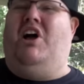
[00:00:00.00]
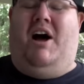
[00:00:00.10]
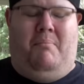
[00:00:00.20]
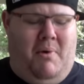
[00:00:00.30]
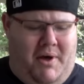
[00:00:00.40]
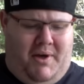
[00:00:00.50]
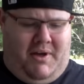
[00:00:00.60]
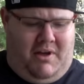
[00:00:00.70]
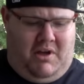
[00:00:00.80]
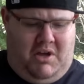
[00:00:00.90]
dumb.
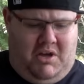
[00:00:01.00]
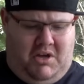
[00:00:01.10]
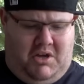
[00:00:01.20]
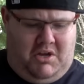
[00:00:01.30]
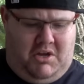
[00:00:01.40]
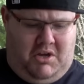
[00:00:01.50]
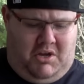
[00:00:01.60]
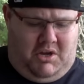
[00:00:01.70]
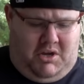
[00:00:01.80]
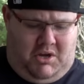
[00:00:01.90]

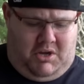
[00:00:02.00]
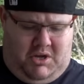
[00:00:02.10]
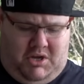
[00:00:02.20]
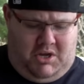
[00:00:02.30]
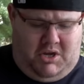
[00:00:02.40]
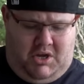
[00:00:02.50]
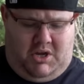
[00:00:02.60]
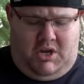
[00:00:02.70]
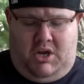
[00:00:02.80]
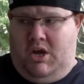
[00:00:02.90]
Are you sure?
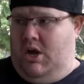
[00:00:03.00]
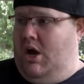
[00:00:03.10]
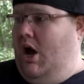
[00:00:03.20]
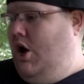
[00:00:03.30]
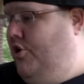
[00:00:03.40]
Uh,